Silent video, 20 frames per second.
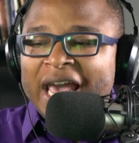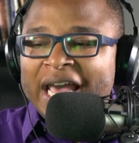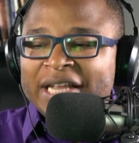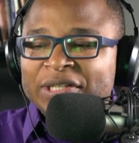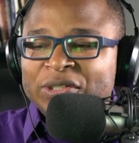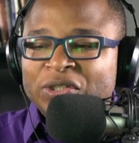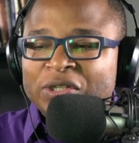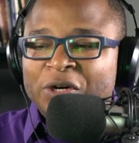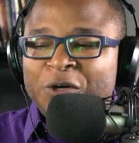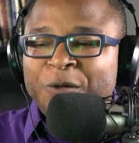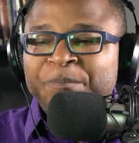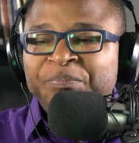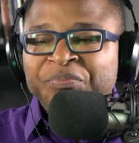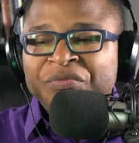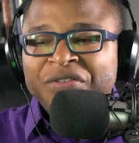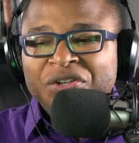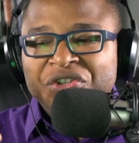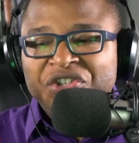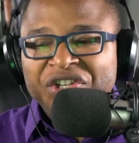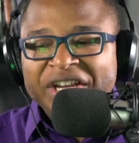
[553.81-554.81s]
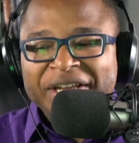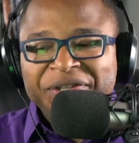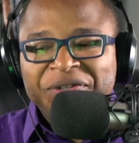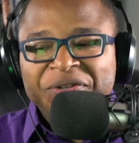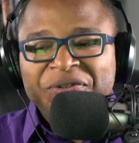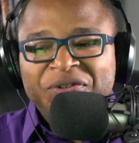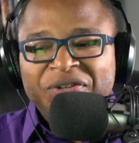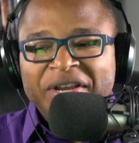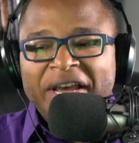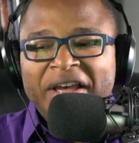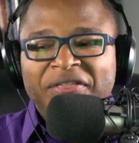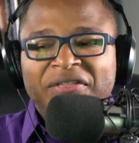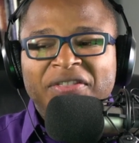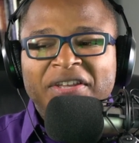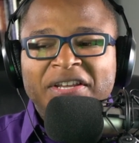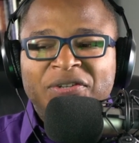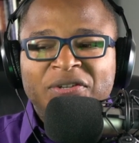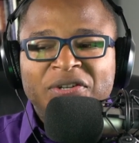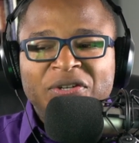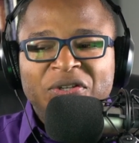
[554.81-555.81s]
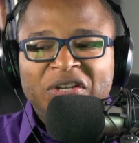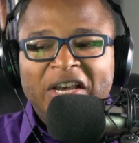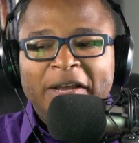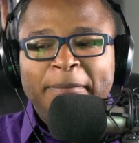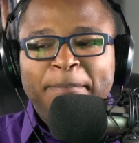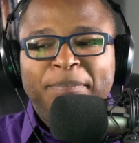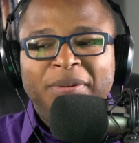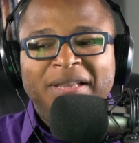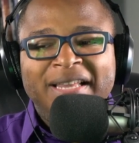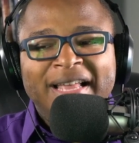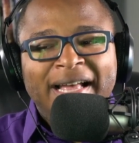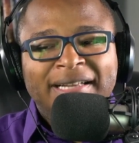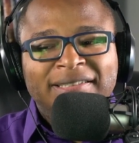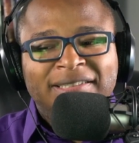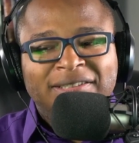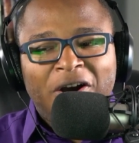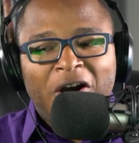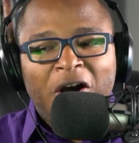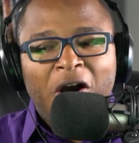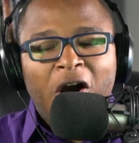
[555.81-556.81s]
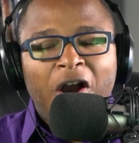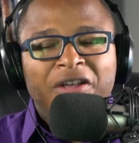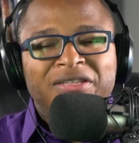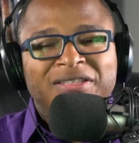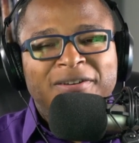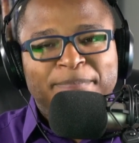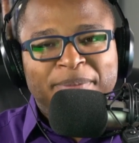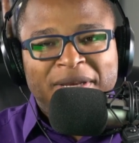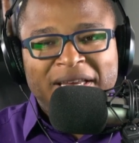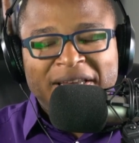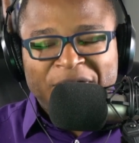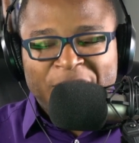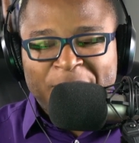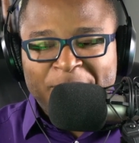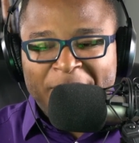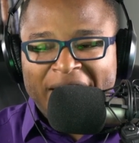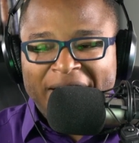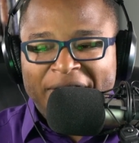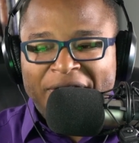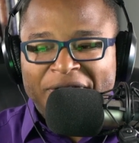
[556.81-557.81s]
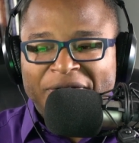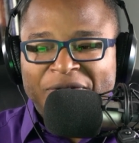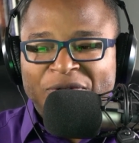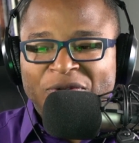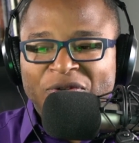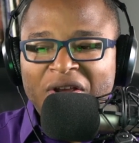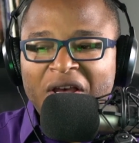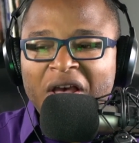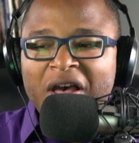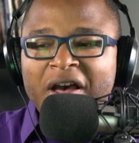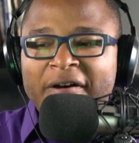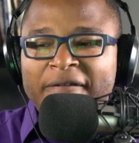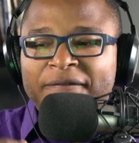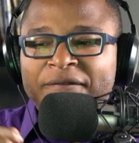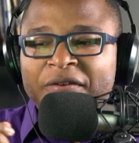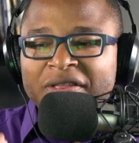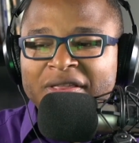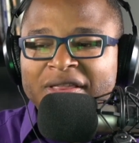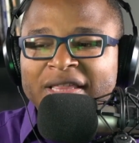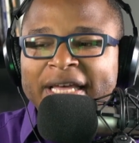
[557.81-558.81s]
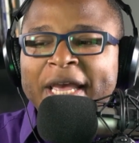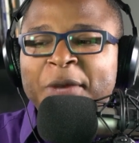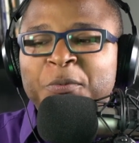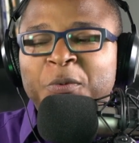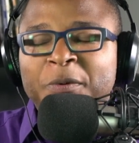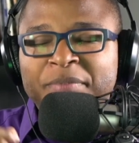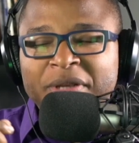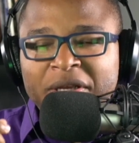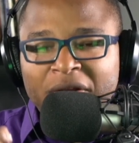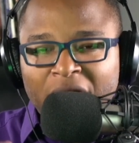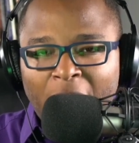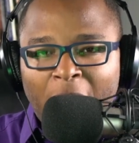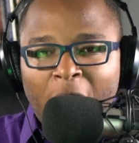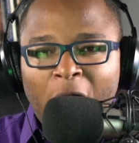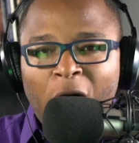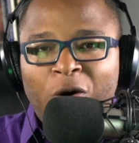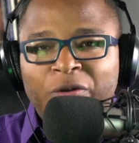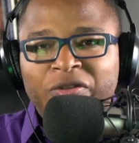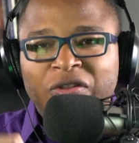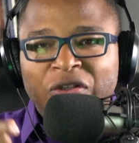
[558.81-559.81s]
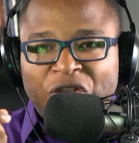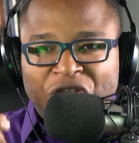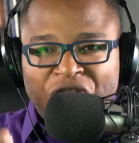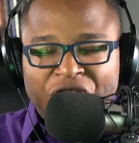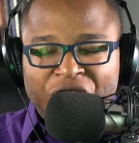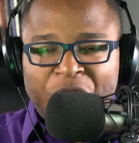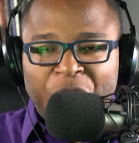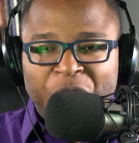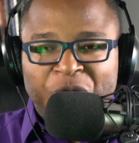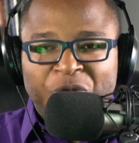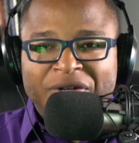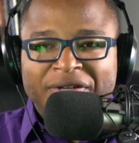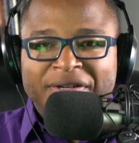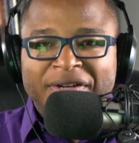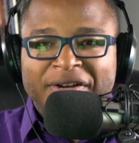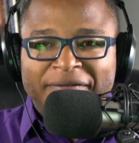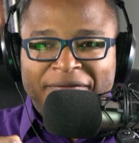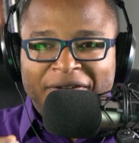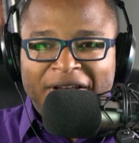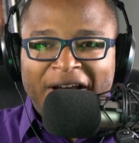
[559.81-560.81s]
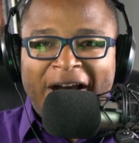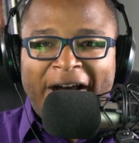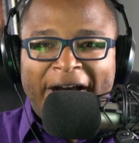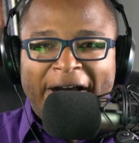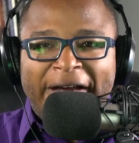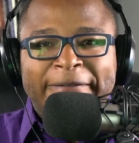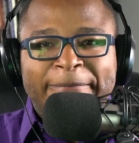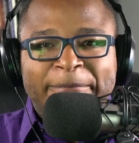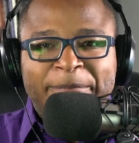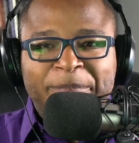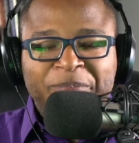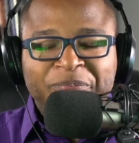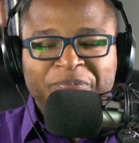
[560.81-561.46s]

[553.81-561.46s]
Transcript: And so Jesus said this. He said, "Blessed are the peacemakers, for they will be called the children of God."